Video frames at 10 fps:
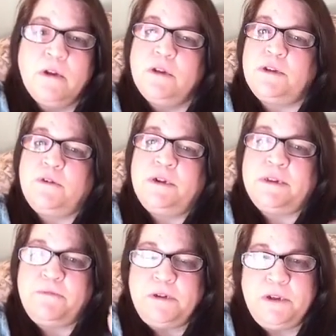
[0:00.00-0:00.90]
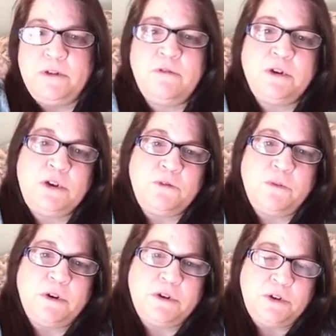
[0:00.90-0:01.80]
So it's up to you what you
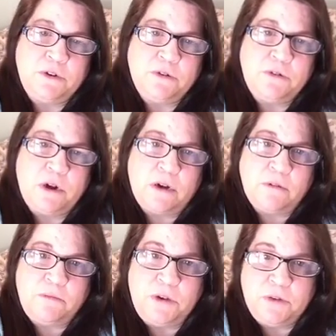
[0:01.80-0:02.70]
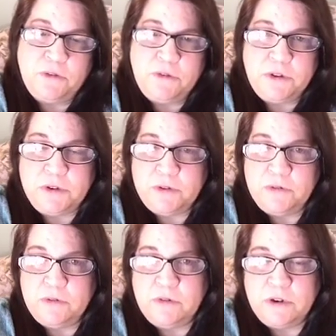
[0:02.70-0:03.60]
want to use
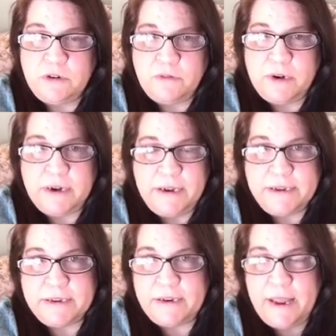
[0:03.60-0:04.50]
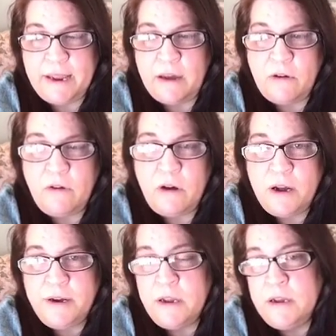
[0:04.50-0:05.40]
to, release and let go on.